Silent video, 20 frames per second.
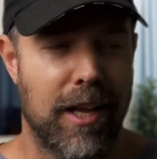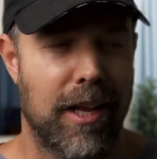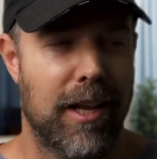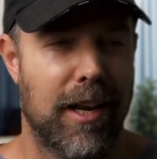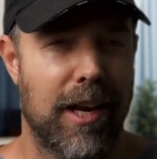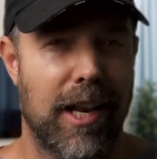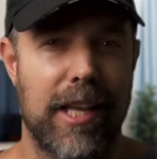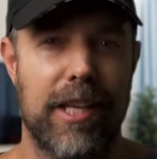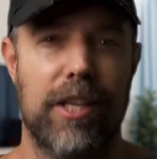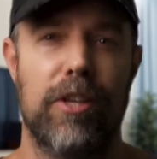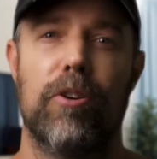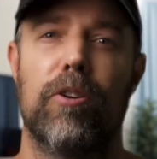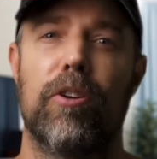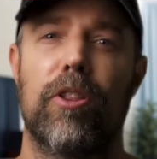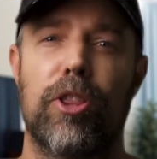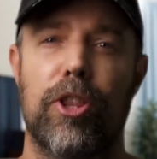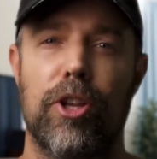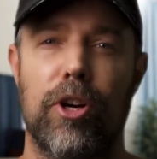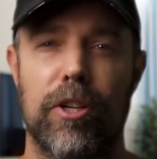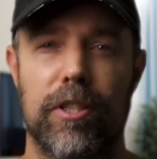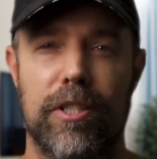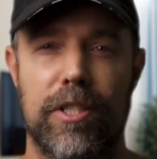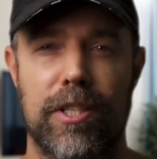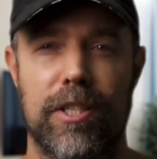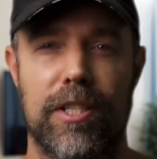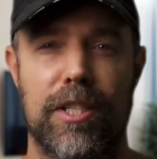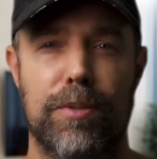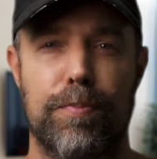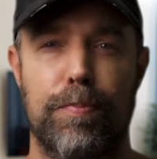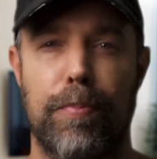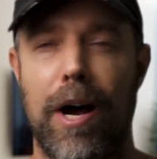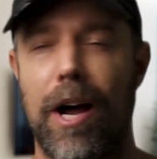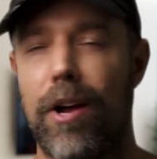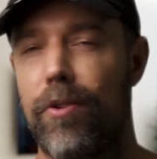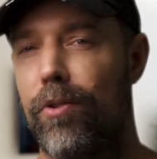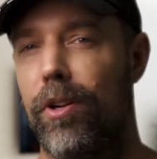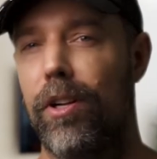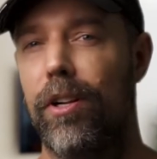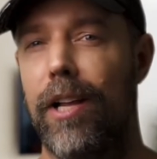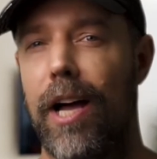let your thoughts
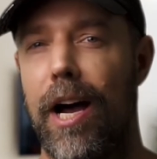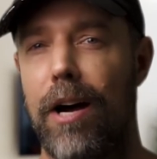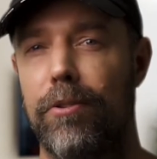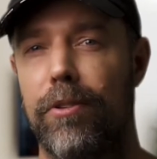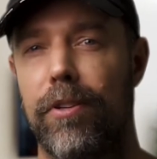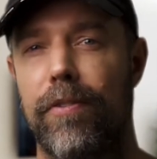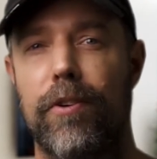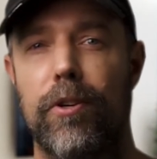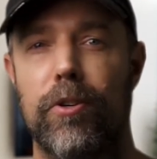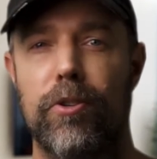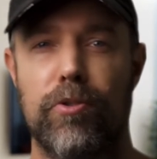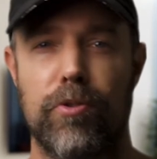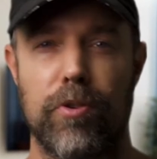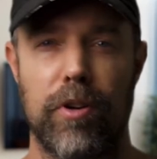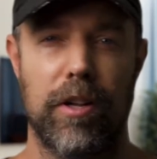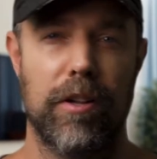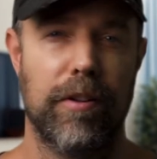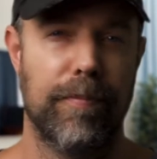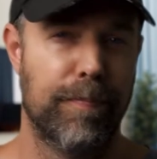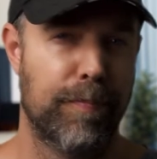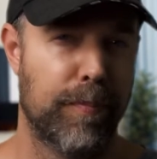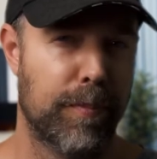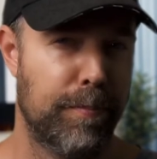spiral out of control.